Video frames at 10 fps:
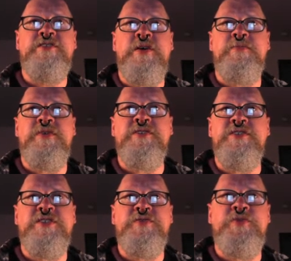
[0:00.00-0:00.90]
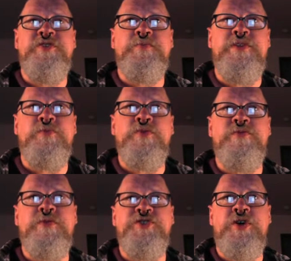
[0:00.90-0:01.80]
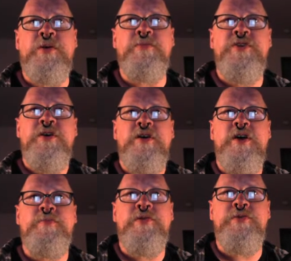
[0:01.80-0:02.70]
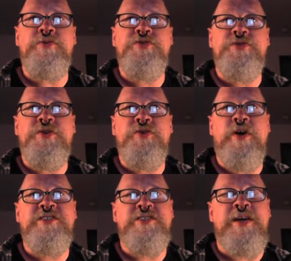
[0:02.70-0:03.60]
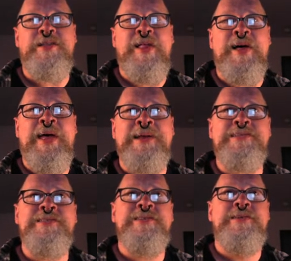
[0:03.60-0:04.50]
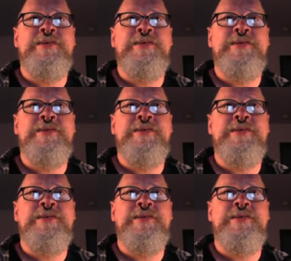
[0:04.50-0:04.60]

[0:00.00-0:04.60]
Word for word: Some businesses will simply move their jobs and pollution across state lines.